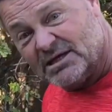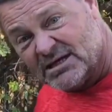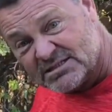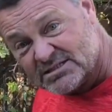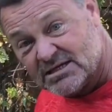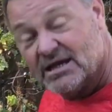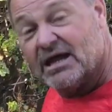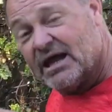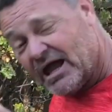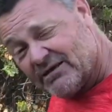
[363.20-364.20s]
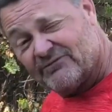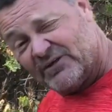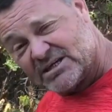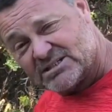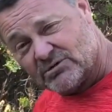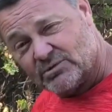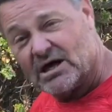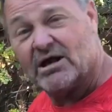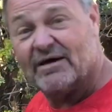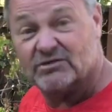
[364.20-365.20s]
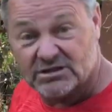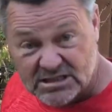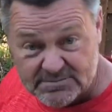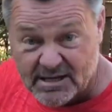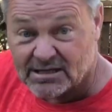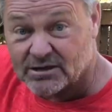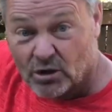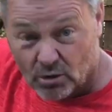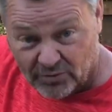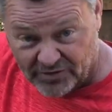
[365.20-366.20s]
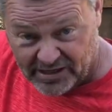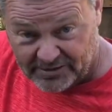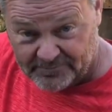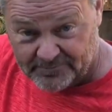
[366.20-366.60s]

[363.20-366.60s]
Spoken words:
this and fix it without having to dismantle the whole thing.